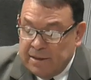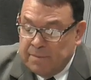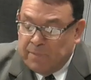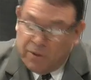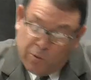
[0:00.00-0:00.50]

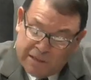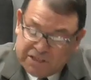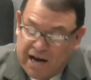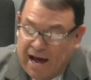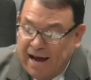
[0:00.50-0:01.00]
But the
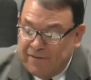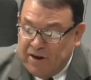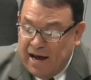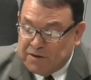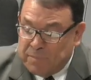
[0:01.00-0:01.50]
question I have to
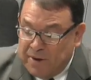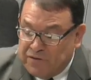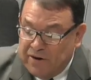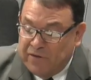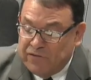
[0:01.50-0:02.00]
ask
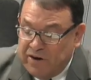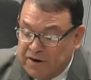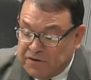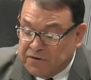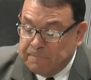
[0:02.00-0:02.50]
myself is,